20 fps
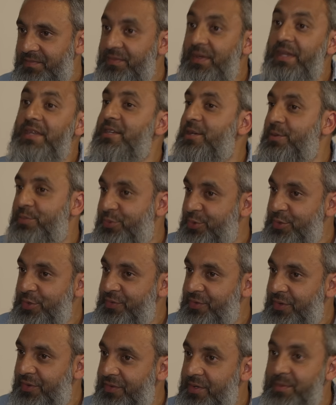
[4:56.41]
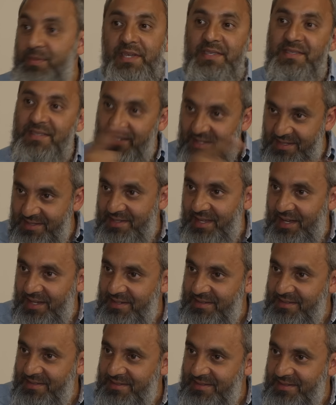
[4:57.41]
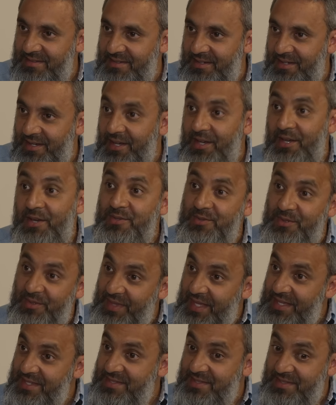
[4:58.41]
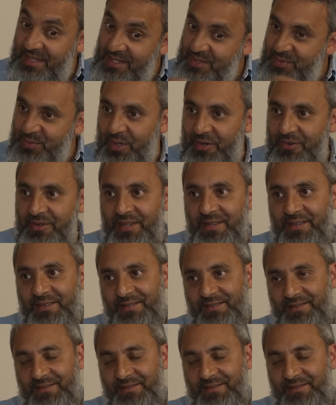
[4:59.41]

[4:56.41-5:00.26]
and he approved of it by staying silent. So that's worrying.